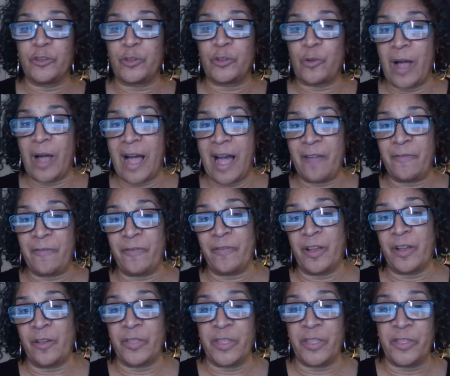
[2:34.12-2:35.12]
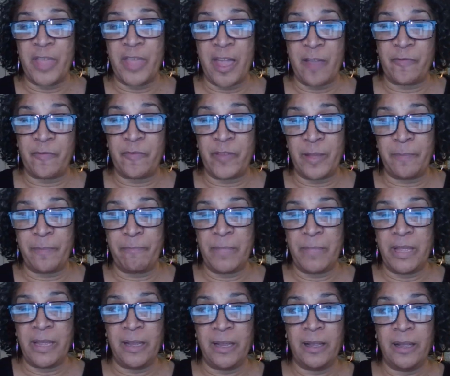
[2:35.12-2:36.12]
So I felt that fit
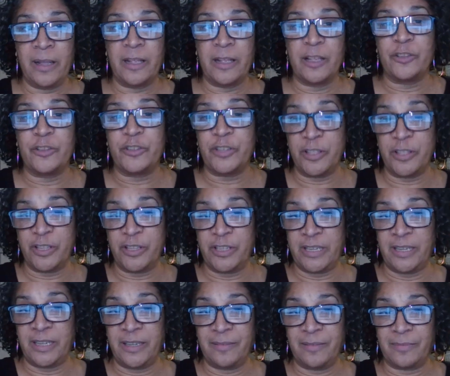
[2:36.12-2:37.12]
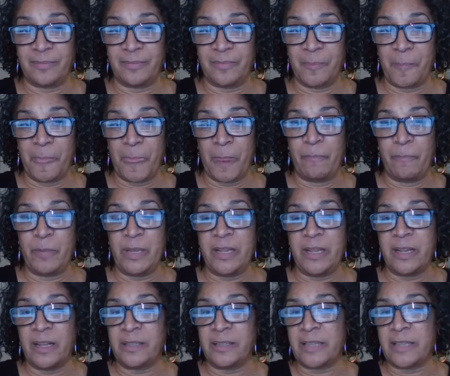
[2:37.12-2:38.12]
me to the T
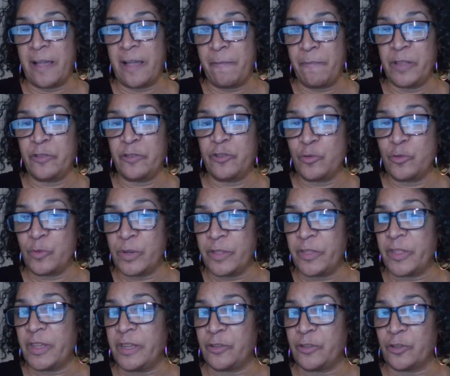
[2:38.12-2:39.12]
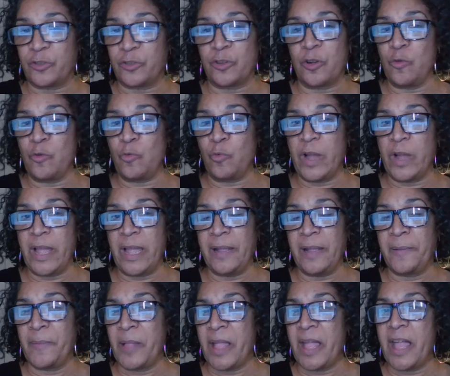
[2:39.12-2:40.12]
because I've been doing things a certain
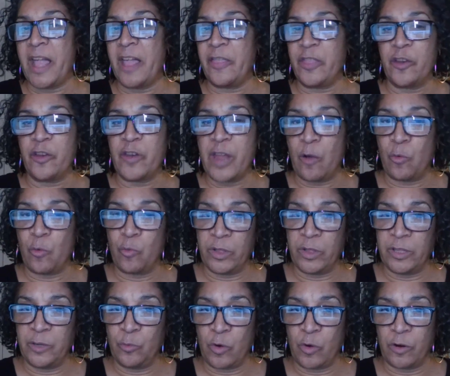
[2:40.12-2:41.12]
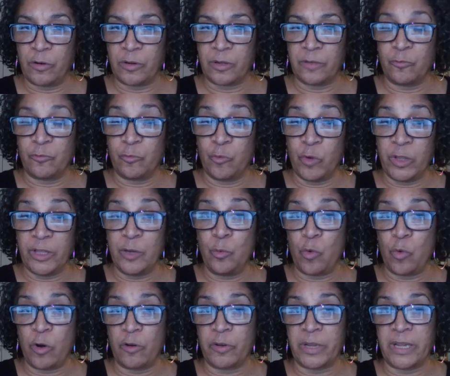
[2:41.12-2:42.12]
way and they're not really
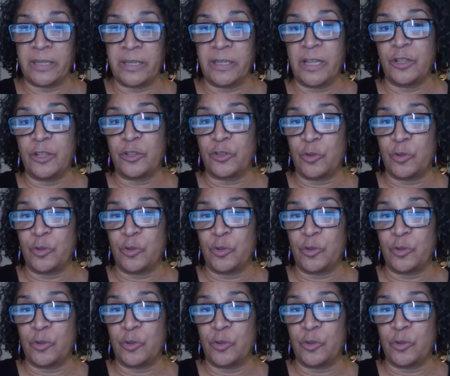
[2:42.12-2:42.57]
working.